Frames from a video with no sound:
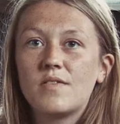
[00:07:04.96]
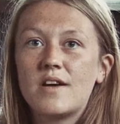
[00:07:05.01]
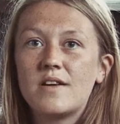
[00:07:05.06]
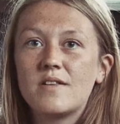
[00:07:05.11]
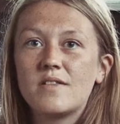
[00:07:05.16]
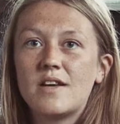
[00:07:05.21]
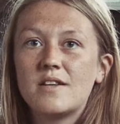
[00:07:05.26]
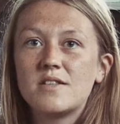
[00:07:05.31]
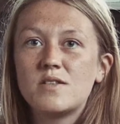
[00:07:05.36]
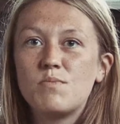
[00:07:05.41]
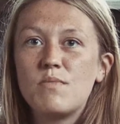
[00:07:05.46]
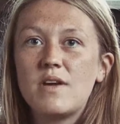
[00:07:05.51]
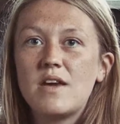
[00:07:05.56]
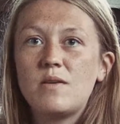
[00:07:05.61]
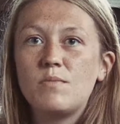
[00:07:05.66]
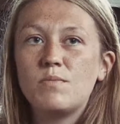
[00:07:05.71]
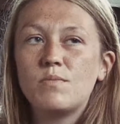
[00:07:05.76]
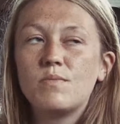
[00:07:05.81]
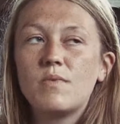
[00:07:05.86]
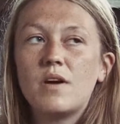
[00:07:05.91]
that's
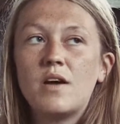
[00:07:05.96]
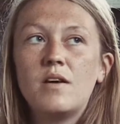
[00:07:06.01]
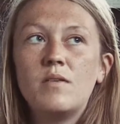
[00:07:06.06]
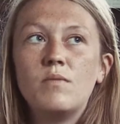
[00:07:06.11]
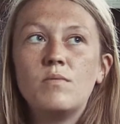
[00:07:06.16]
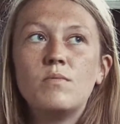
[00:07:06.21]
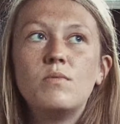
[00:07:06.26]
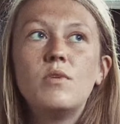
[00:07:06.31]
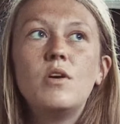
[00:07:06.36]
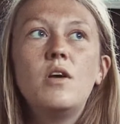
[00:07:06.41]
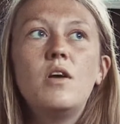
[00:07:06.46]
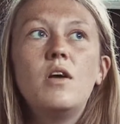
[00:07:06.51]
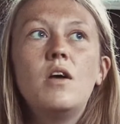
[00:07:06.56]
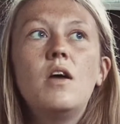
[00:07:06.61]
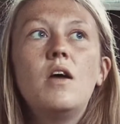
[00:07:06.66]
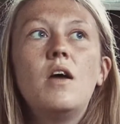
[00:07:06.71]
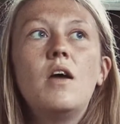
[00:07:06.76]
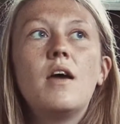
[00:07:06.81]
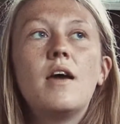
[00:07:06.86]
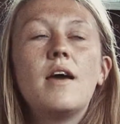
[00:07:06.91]
me.
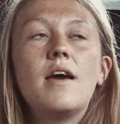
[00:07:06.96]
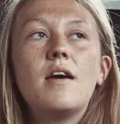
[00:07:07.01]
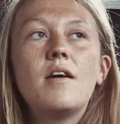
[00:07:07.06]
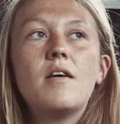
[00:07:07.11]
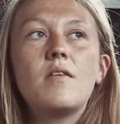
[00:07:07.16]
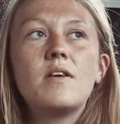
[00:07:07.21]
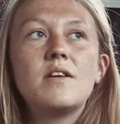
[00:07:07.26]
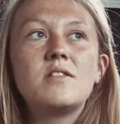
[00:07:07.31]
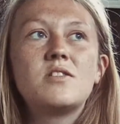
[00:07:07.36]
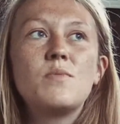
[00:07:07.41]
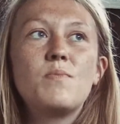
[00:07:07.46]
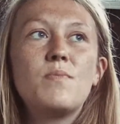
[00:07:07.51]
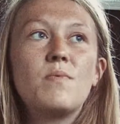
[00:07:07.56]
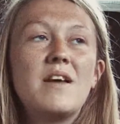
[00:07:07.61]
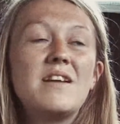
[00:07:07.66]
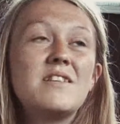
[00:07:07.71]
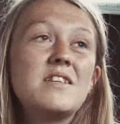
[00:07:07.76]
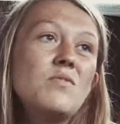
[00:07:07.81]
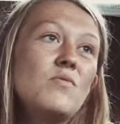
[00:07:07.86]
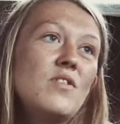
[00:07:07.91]
It
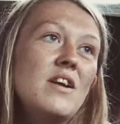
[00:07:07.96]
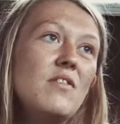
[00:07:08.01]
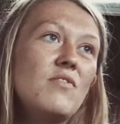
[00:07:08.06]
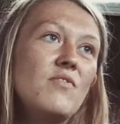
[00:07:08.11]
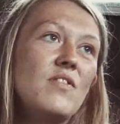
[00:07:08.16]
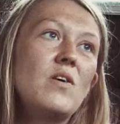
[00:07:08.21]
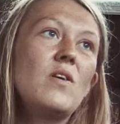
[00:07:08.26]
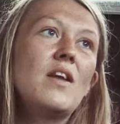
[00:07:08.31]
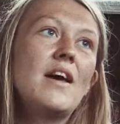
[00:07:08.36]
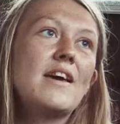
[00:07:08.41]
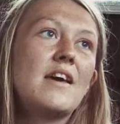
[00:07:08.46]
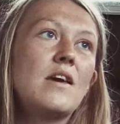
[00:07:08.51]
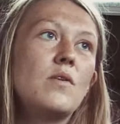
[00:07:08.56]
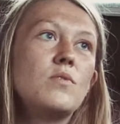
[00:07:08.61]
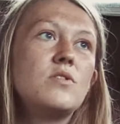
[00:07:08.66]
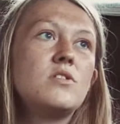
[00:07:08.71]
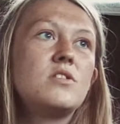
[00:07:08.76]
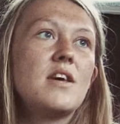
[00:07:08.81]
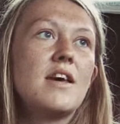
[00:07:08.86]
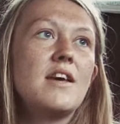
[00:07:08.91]
didn't really feel like it
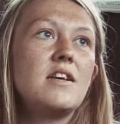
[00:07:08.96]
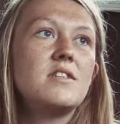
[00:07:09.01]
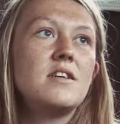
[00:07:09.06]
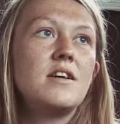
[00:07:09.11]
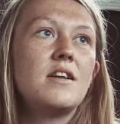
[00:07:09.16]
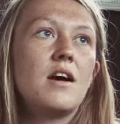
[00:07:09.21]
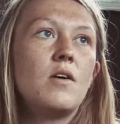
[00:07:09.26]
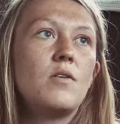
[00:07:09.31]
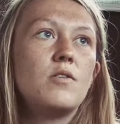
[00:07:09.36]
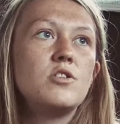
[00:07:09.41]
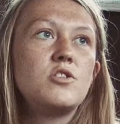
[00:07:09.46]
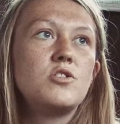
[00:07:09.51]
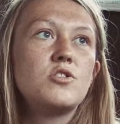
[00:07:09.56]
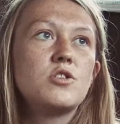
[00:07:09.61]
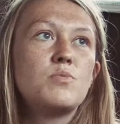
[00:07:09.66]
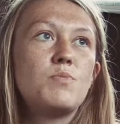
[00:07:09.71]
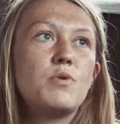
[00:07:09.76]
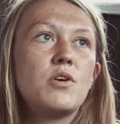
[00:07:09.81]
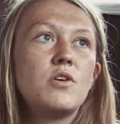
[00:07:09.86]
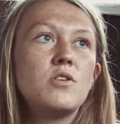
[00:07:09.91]
was 18 hours
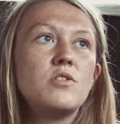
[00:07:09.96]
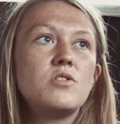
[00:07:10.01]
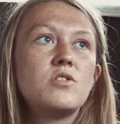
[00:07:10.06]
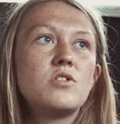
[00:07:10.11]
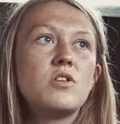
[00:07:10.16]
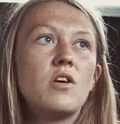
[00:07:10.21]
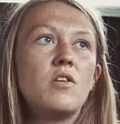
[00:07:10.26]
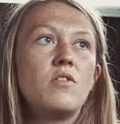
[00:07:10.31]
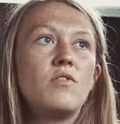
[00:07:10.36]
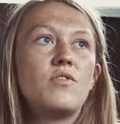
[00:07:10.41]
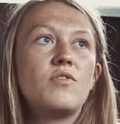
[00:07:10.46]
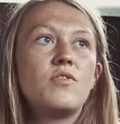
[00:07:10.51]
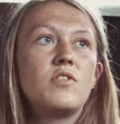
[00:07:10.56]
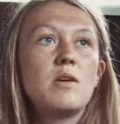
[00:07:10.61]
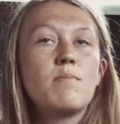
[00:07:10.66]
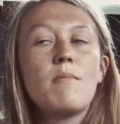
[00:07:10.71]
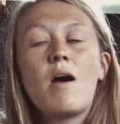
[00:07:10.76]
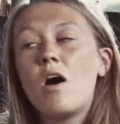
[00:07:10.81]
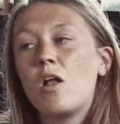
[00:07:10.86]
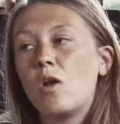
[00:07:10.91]
just because of
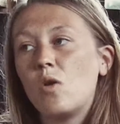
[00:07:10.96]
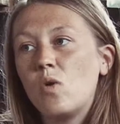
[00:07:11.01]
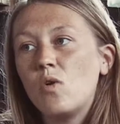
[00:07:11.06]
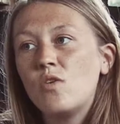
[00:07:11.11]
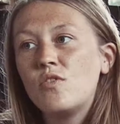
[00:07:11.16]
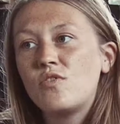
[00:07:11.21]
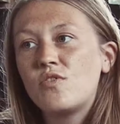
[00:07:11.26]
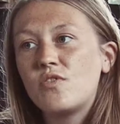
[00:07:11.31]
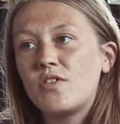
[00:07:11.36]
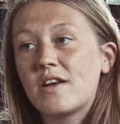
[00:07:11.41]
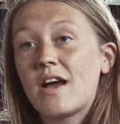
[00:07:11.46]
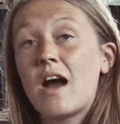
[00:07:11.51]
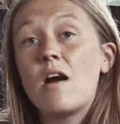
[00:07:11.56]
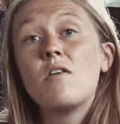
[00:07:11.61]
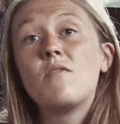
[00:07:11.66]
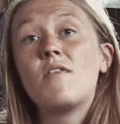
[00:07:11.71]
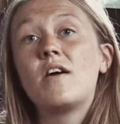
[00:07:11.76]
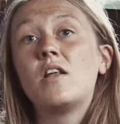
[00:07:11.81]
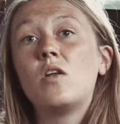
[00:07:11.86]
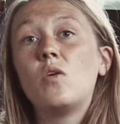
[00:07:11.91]
the amount of love, the
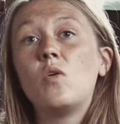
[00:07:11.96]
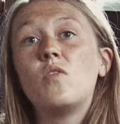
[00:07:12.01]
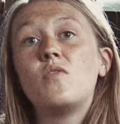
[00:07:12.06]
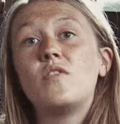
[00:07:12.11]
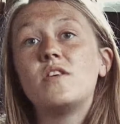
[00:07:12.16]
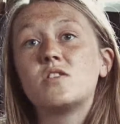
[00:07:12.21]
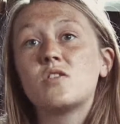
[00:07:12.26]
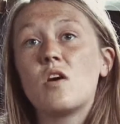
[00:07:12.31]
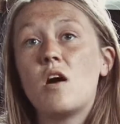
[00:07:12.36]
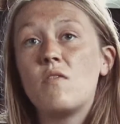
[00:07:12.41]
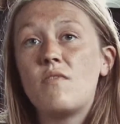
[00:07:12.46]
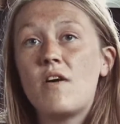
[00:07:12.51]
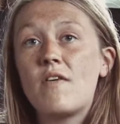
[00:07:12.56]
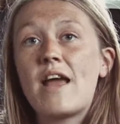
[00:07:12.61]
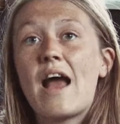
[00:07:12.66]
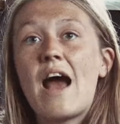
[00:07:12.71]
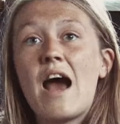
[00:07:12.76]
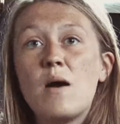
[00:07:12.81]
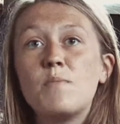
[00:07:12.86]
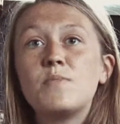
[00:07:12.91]
Caravan of Love, it's got a
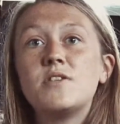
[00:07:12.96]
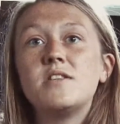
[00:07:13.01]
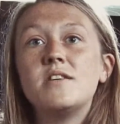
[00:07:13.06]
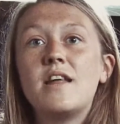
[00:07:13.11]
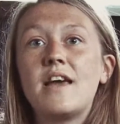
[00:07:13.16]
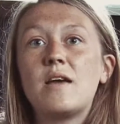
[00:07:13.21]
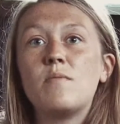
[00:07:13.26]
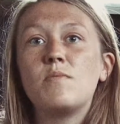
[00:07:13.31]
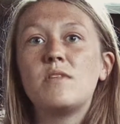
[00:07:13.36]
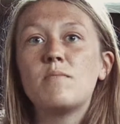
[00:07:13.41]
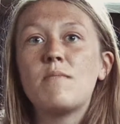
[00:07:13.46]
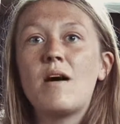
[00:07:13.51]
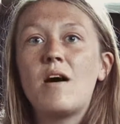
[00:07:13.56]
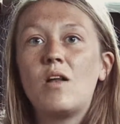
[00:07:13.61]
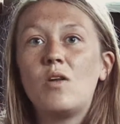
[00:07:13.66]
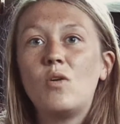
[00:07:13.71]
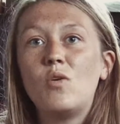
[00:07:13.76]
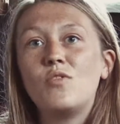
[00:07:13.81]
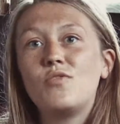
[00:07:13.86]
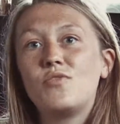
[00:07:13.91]
very apt name, the amount
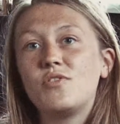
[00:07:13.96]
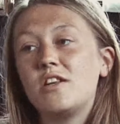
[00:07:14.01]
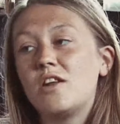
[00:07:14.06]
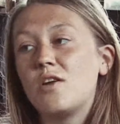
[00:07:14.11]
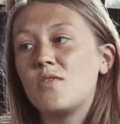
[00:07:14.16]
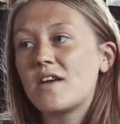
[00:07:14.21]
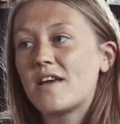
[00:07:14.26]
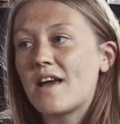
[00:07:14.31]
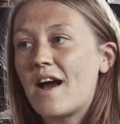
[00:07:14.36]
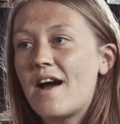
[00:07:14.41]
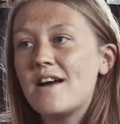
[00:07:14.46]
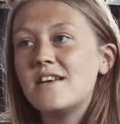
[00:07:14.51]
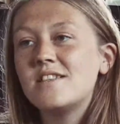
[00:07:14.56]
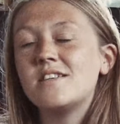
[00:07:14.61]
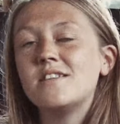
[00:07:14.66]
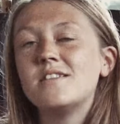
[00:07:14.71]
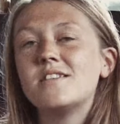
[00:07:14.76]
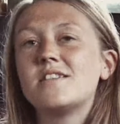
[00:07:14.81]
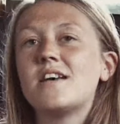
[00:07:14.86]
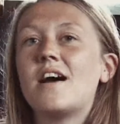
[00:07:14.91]
of love, the guys
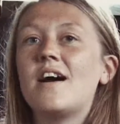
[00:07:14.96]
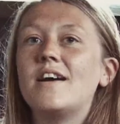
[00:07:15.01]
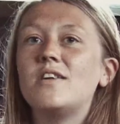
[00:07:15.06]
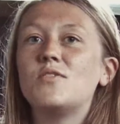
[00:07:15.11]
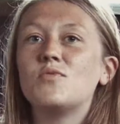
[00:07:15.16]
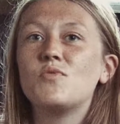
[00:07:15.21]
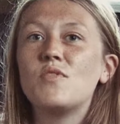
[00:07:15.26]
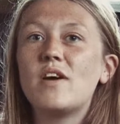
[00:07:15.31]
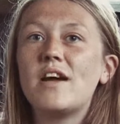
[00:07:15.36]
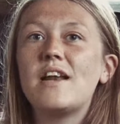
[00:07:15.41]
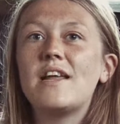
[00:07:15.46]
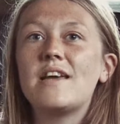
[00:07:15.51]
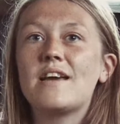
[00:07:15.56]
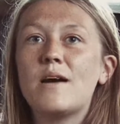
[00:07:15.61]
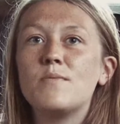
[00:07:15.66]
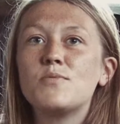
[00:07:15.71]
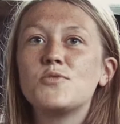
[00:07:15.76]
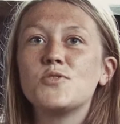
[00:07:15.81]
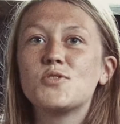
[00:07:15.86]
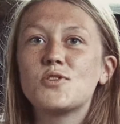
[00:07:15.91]
inside really
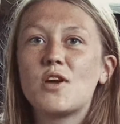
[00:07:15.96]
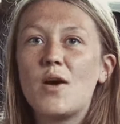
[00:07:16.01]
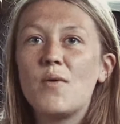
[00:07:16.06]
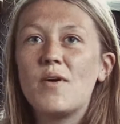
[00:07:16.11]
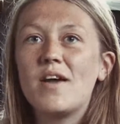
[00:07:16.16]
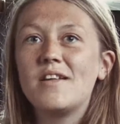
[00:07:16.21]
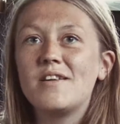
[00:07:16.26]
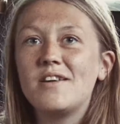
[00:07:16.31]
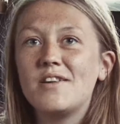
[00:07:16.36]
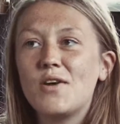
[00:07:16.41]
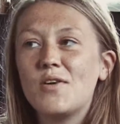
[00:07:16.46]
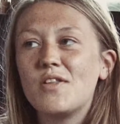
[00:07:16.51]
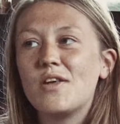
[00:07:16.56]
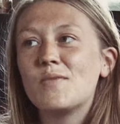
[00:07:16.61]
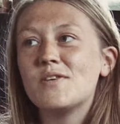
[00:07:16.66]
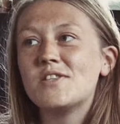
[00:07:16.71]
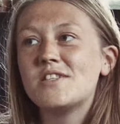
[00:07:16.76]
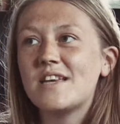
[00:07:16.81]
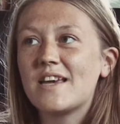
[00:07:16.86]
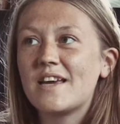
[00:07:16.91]
kept us going, they
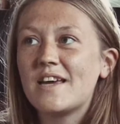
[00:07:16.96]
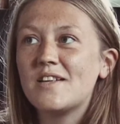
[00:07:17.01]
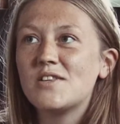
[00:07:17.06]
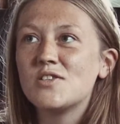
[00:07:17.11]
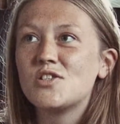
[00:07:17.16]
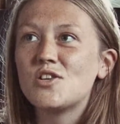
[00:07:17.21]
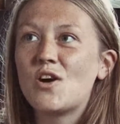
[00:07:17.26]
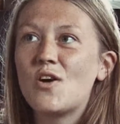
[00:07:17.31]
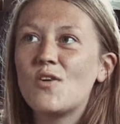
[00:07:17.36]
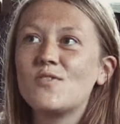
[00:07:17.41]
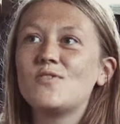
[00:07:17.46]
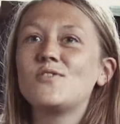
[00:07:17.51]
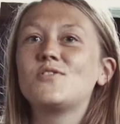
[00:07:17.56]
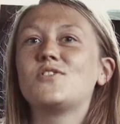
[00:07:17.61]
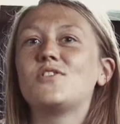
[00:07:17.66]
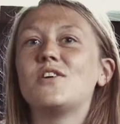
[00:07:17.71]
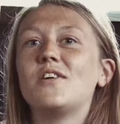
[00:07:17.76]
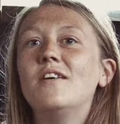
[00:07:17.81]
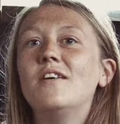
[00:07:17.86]
were singing songs and